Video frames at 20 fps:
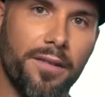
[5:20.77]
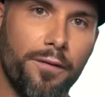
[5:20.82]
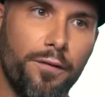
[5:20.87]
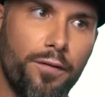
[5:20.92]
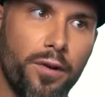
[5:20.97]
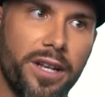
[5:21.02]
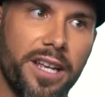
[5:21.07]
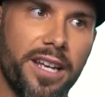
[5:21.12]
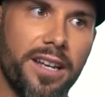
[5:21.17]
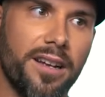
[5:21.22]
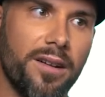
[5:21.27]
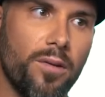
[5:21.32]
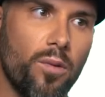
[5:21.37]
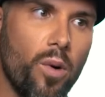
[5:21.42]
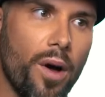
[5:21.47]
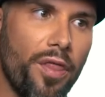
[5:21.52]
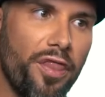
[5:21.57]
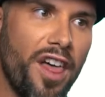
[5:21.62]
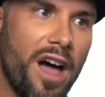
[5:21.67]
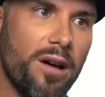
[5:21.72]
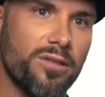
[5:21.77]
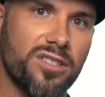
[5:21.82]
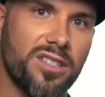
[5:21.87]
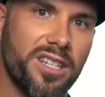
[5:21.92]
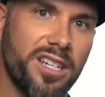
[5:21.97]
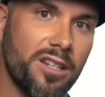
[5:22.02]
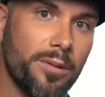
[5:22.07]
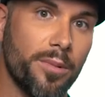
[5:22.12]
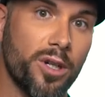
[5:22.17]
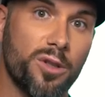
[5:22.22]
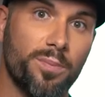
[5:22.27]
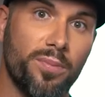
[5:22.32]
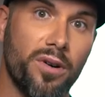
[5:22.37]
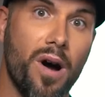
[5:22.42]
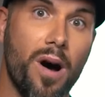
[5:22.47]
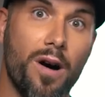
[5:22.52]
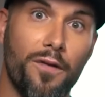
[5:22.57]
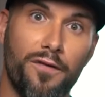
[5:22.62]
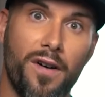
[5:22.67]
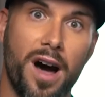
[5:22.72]
freaking 1000 kilometers per
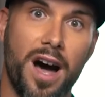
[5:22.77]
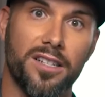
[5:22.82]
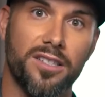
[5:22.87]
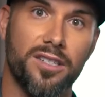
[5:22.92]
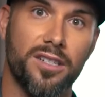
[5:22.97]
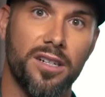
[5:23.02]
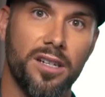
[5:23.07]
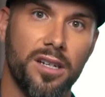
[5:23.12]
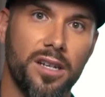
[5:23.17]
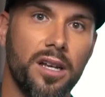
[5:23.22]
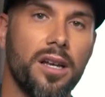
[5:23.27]
hour fast.